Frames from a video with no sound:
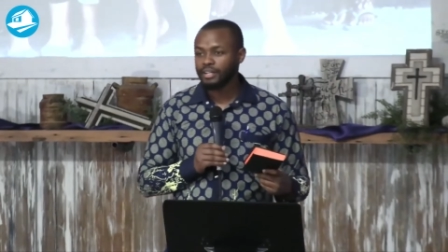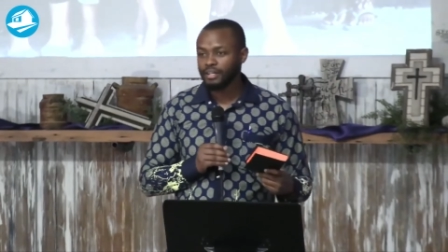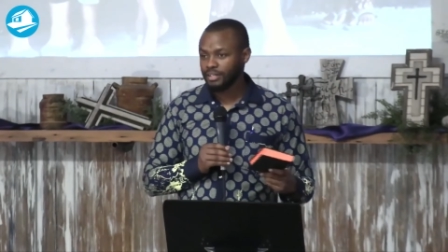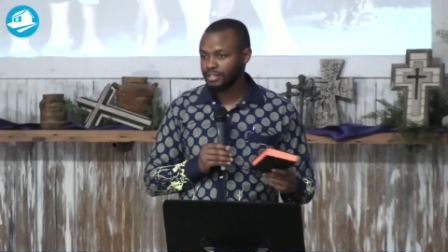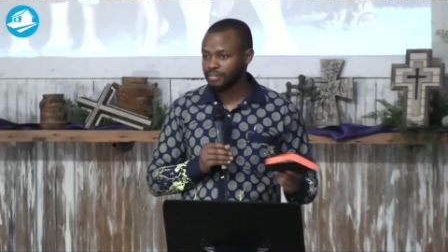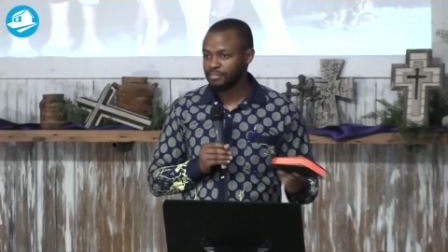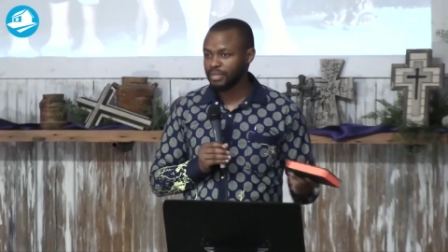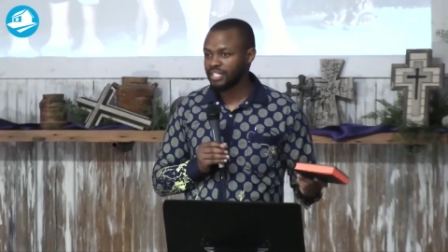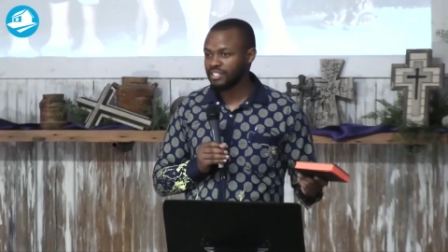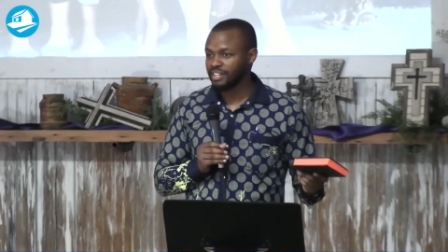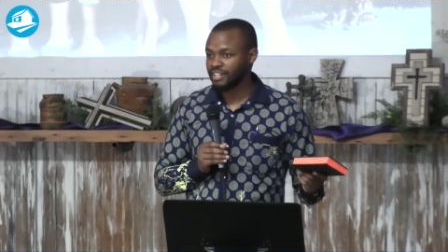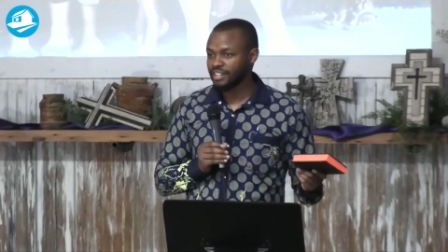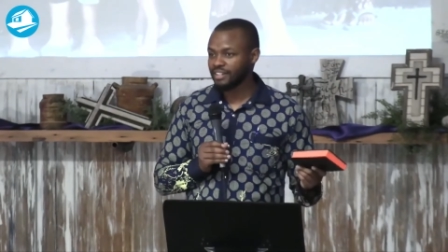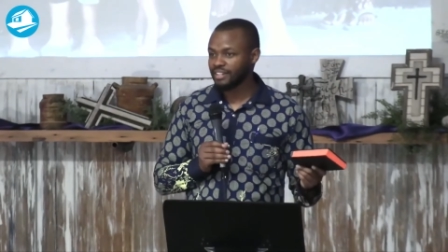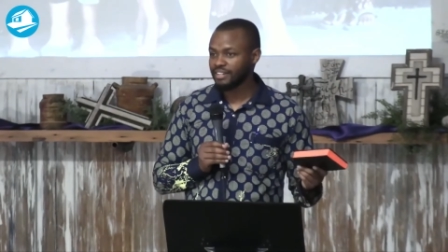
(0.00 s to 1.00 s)
It's
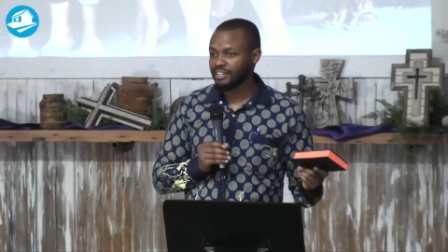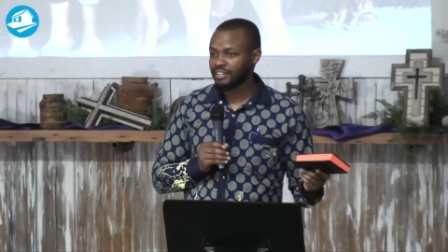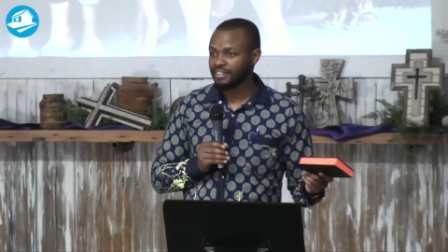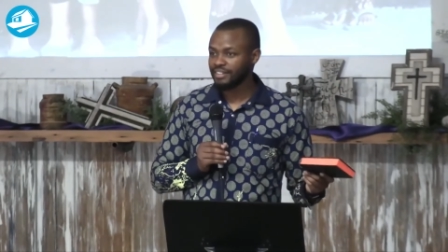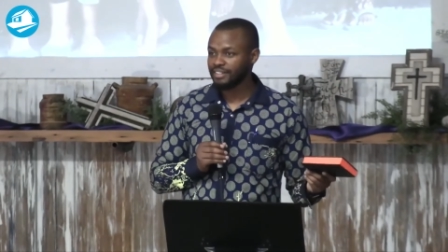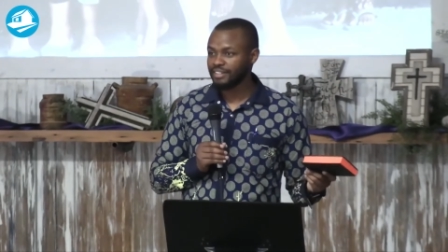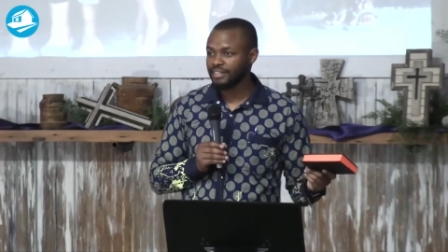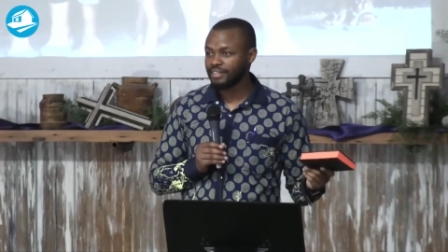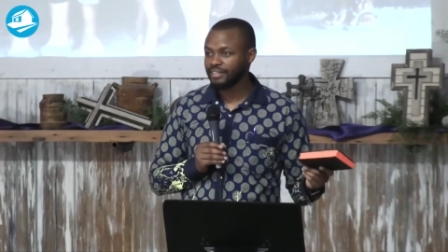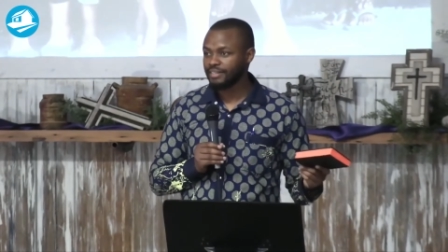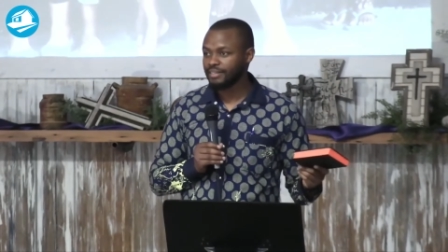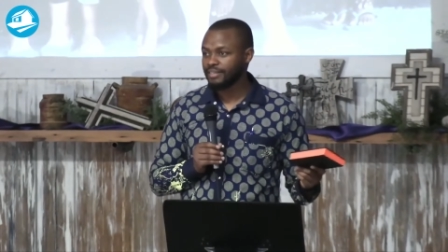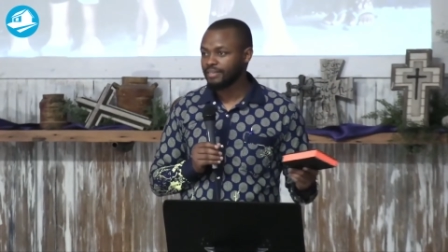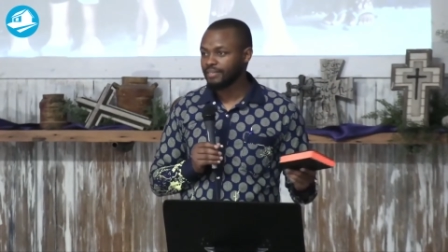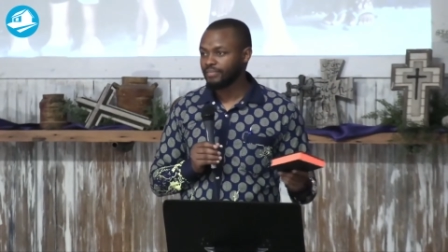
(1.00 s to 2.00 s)
amazing.
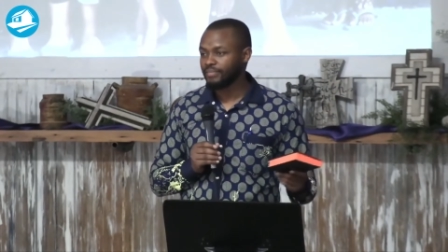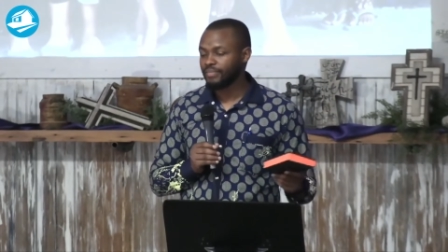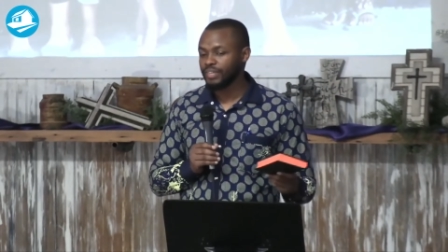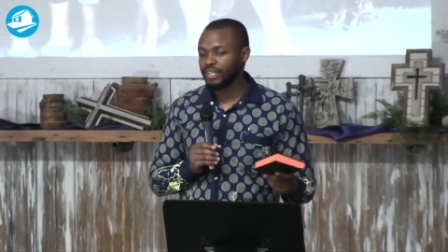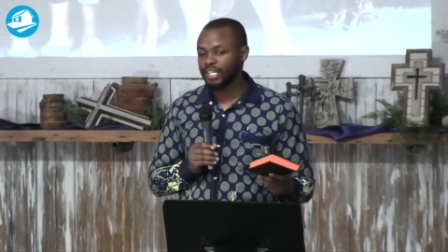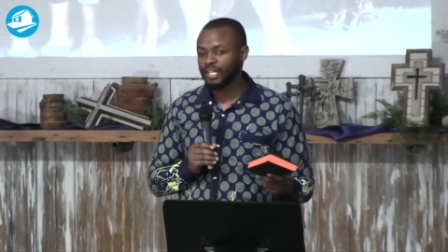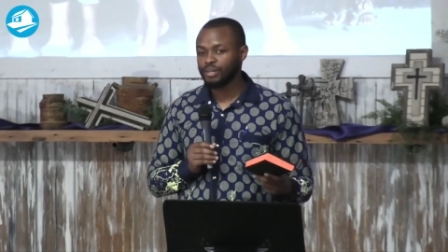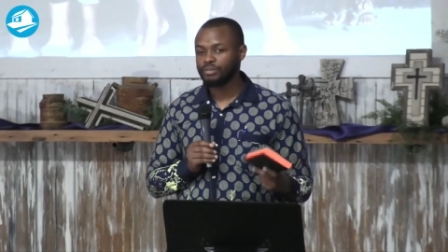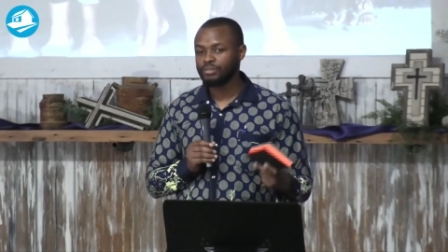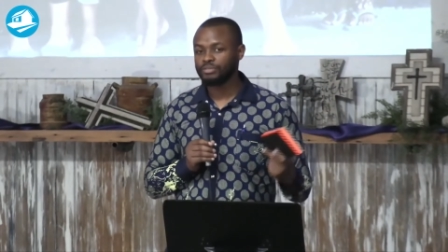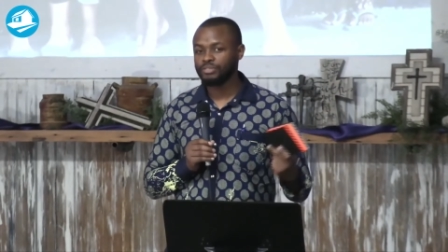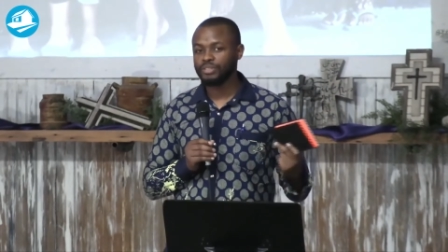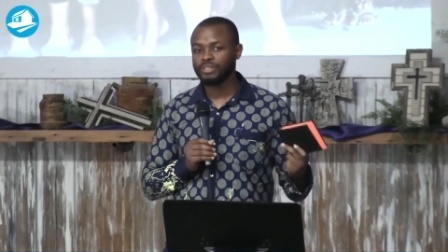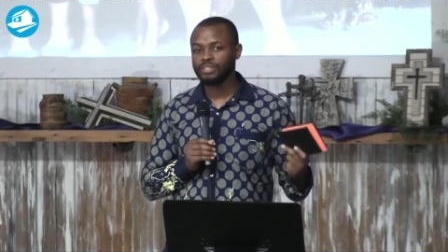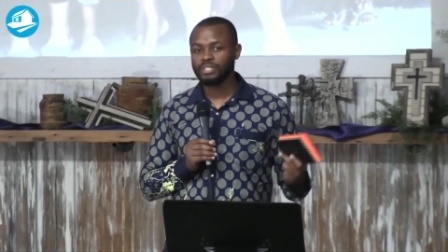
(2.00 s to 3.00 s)
He
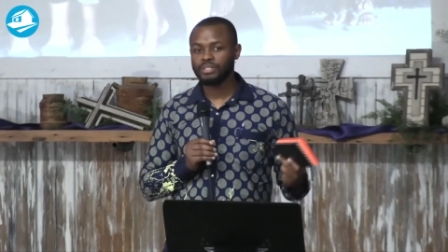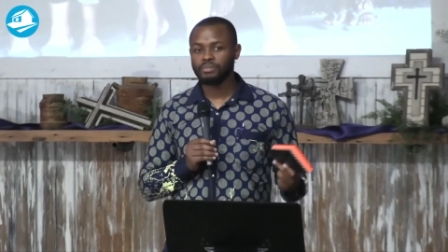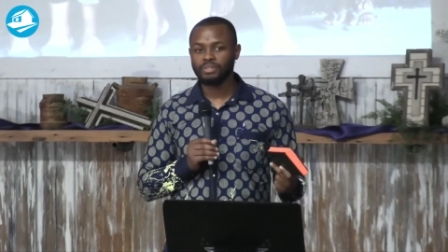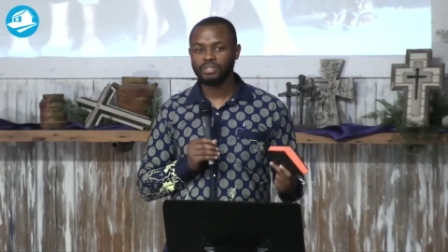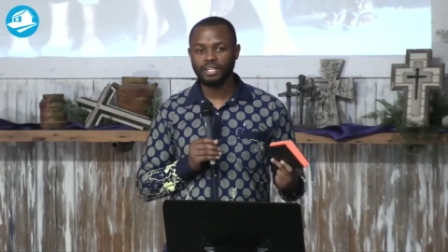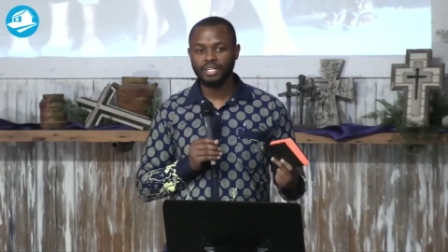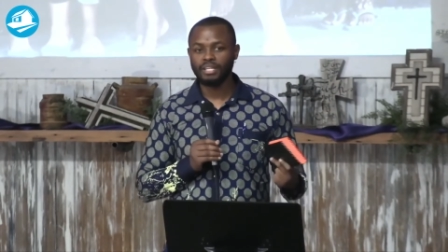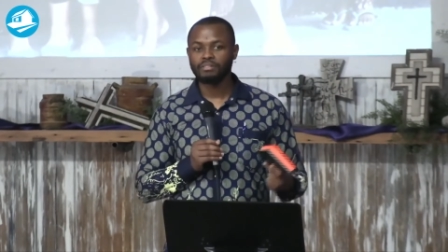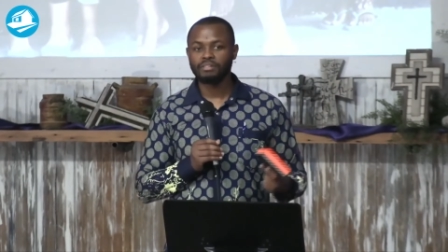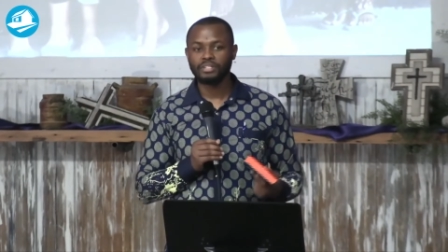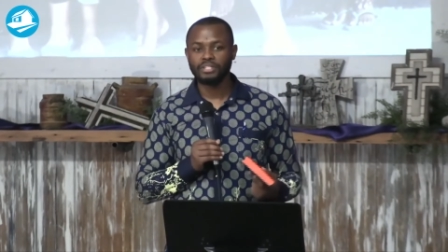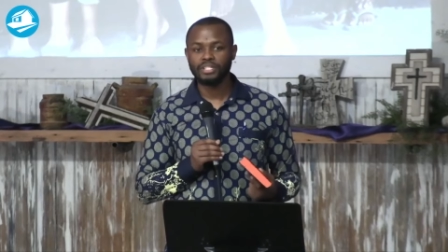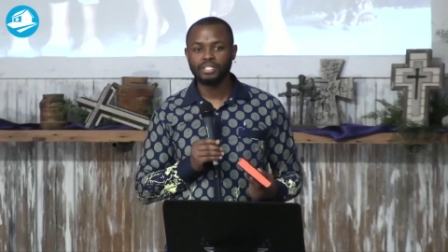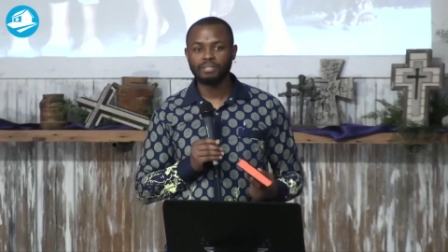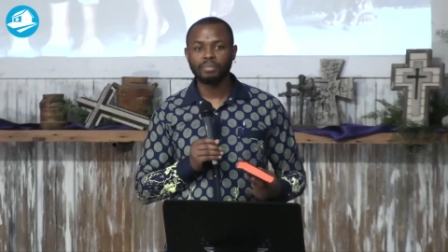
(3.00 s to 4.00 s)
confuses with the languages,